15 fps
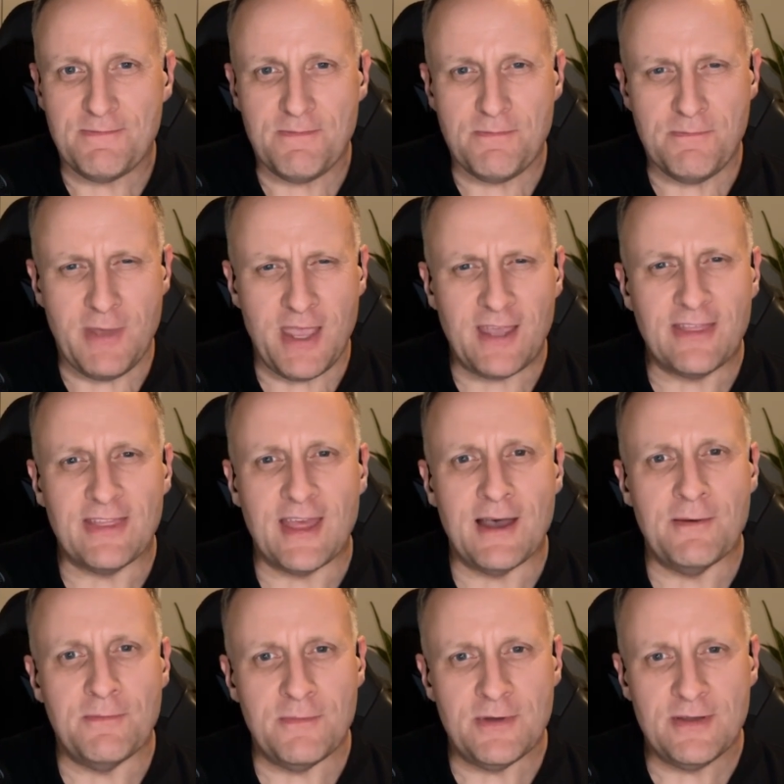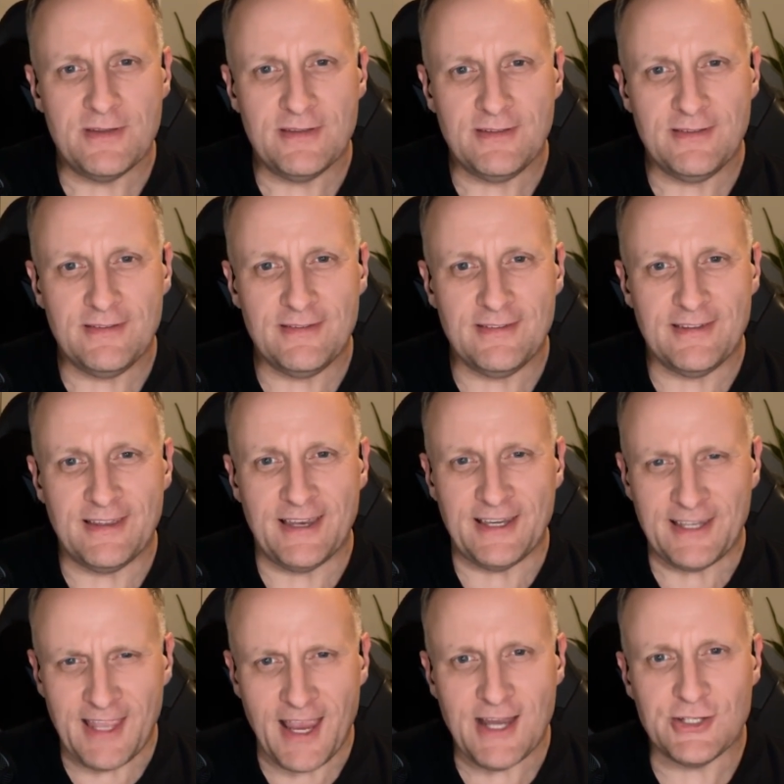make them
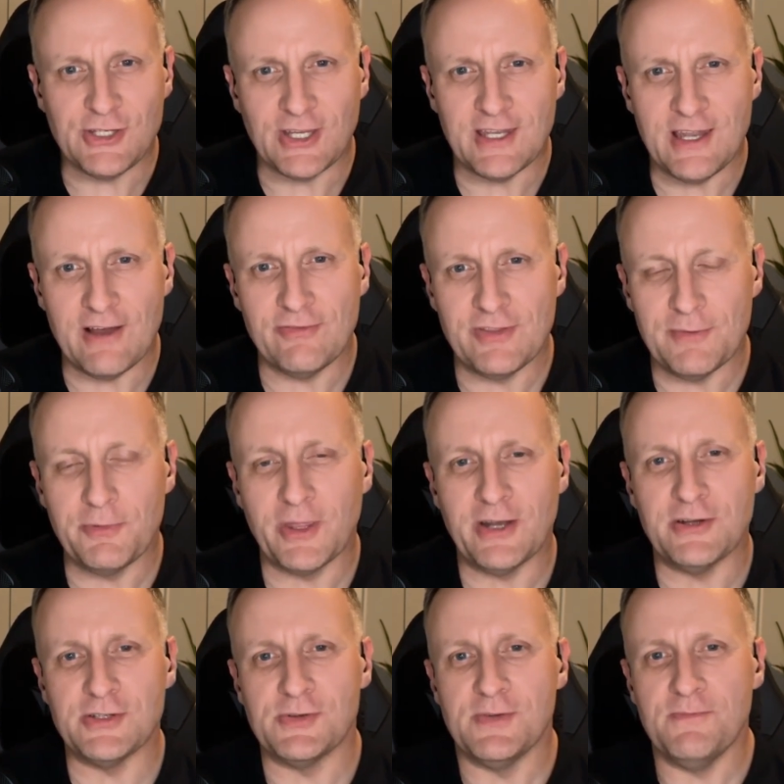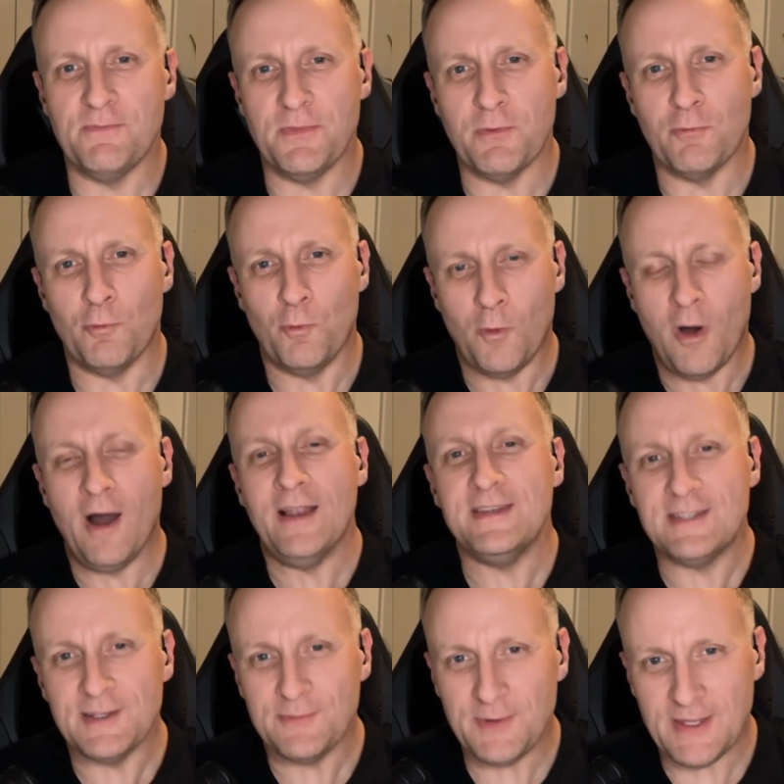engaging enough that players
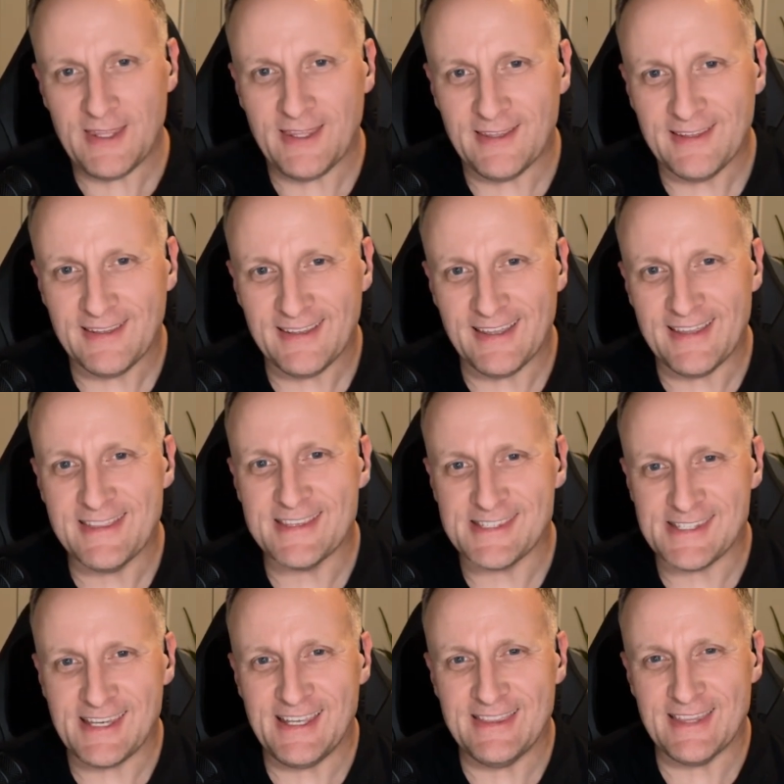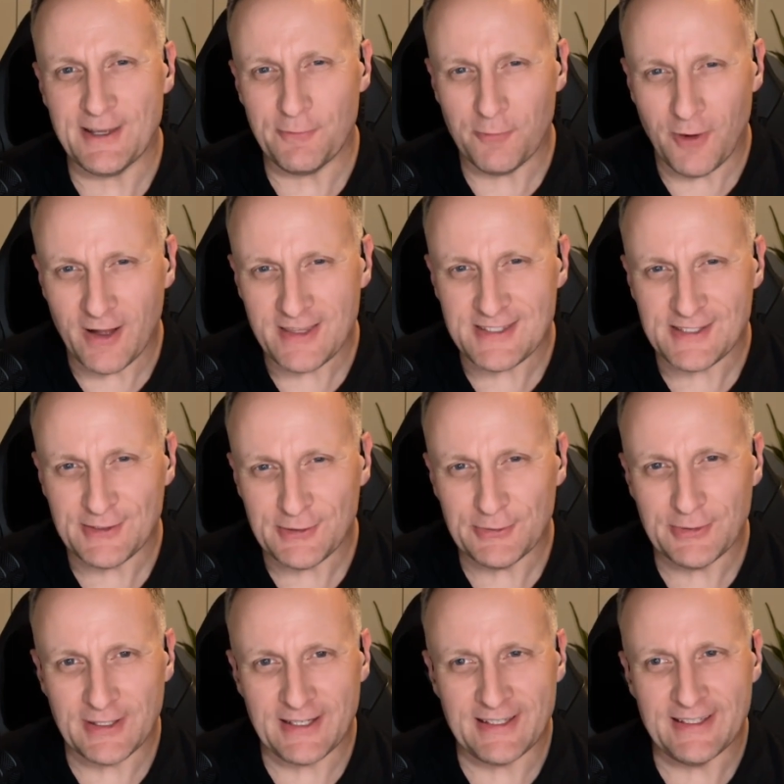want to be in the scene. They want
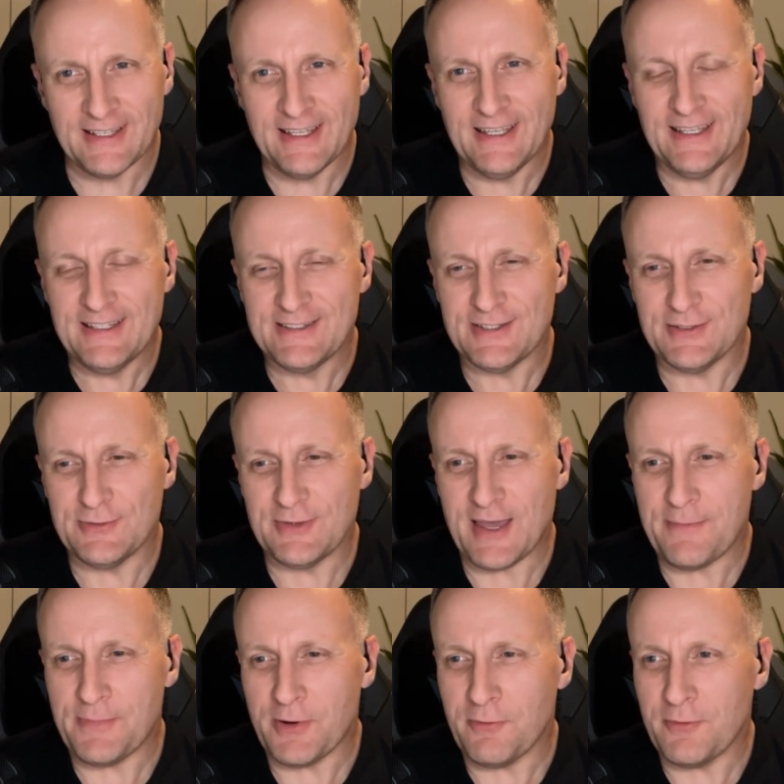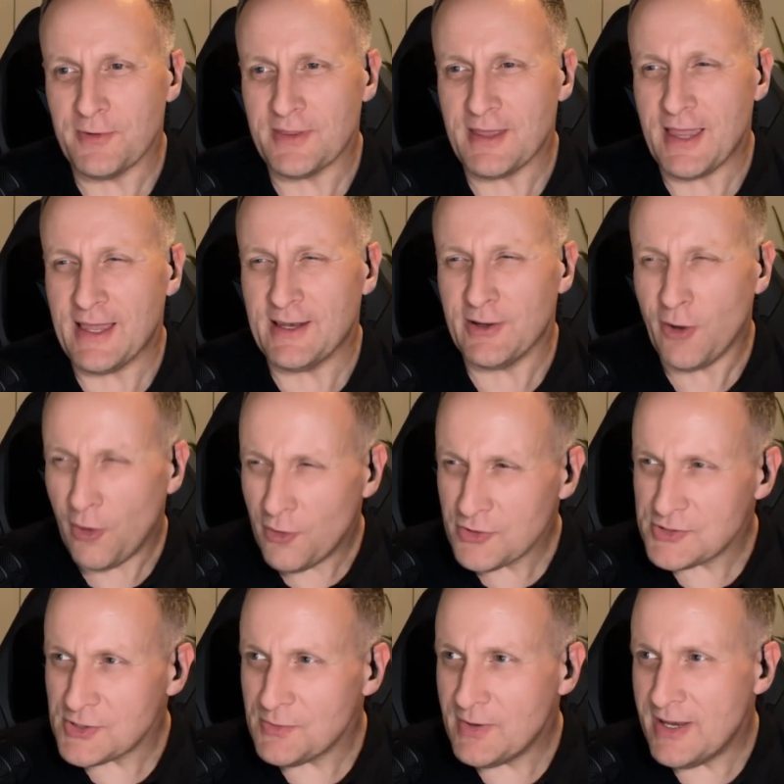to do that, and
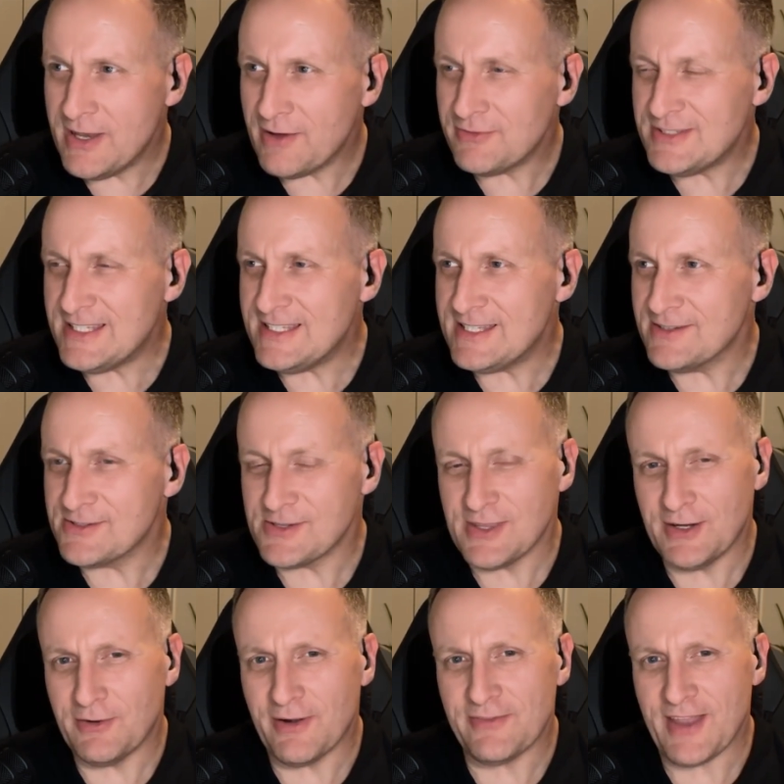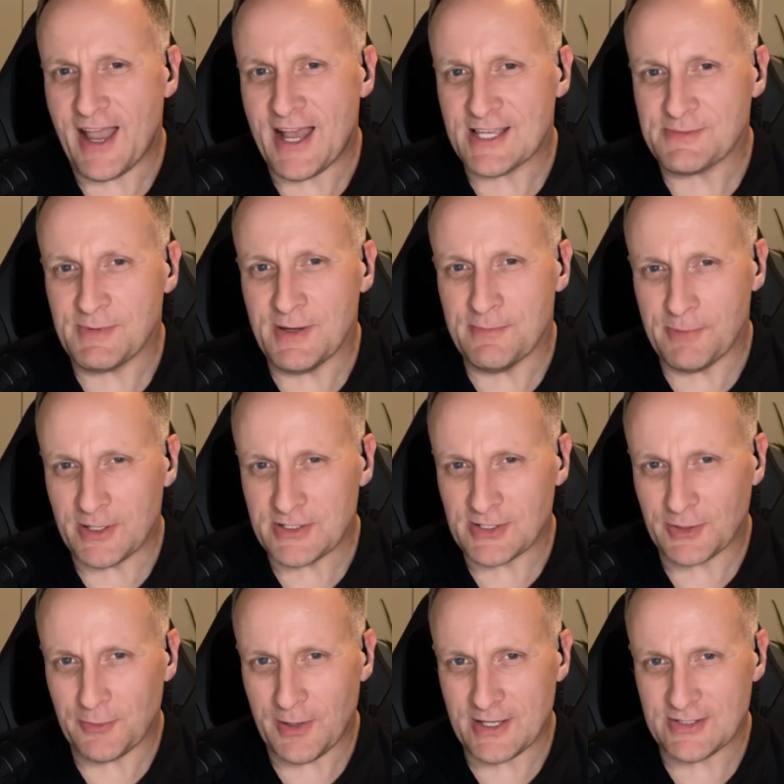also enough detail so they don't have to ask me a bunch
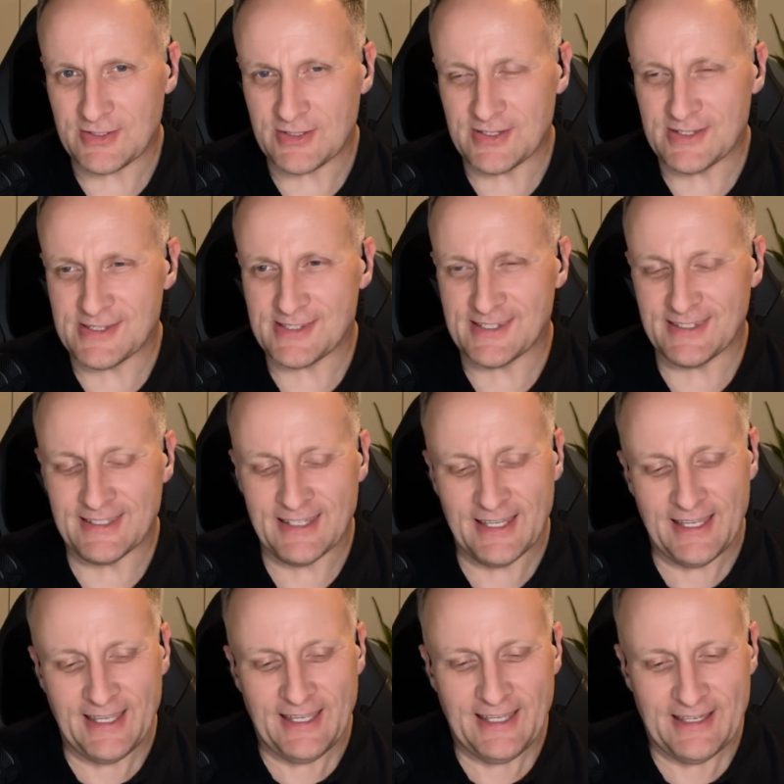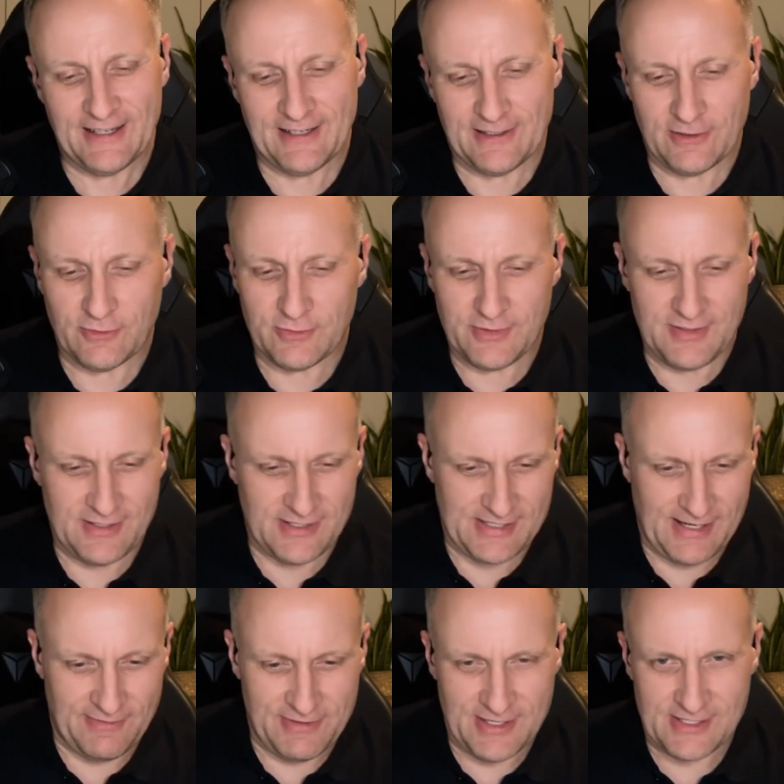of questions. And
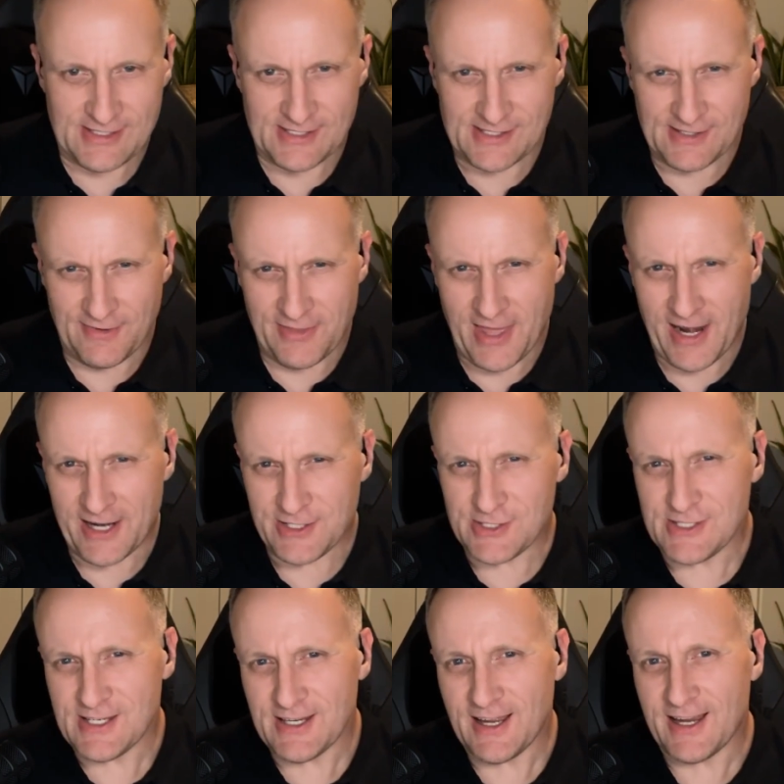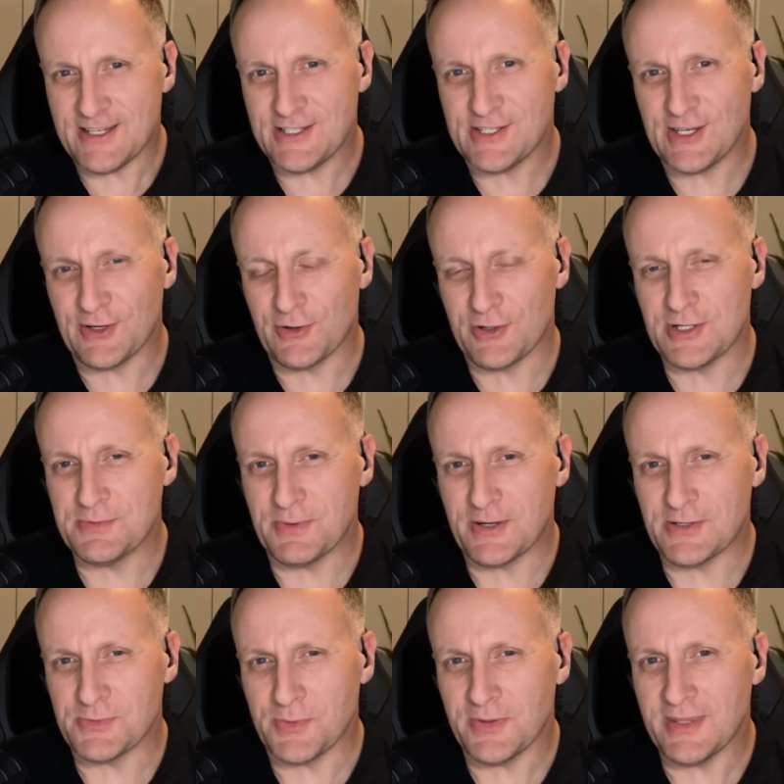does it have this? Does it have that? I just encourage
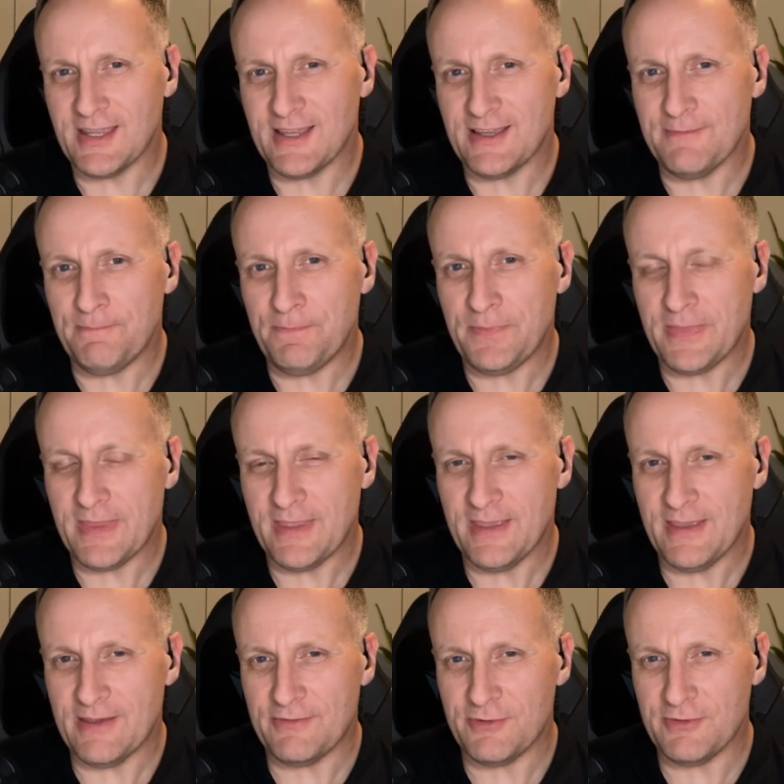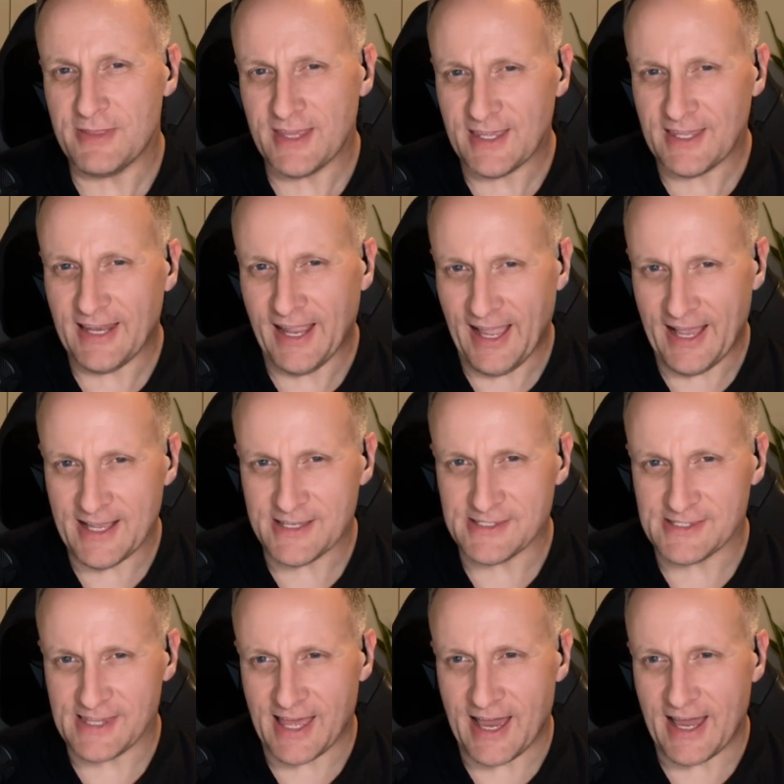players. Well, if you think it
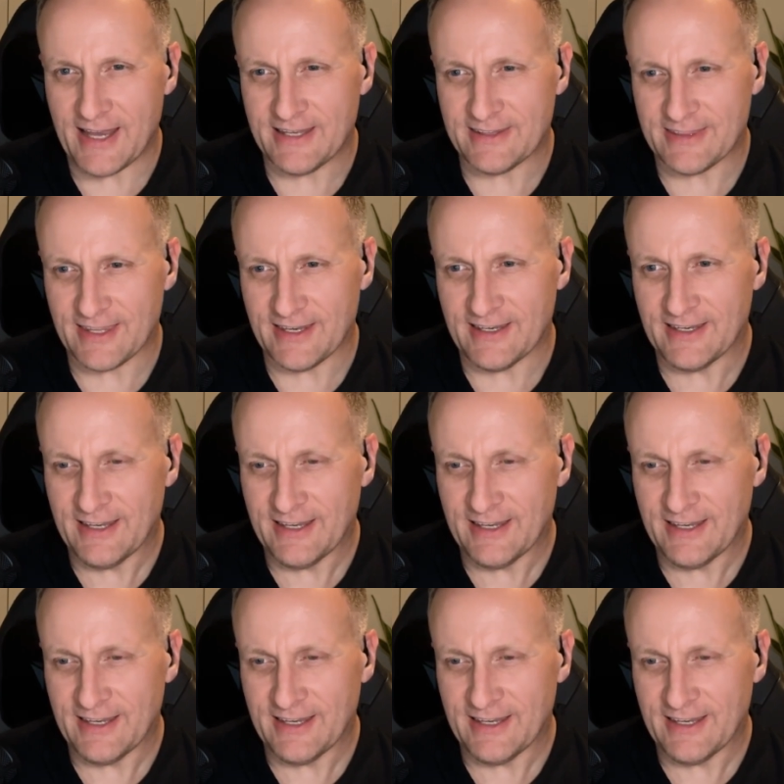has that, then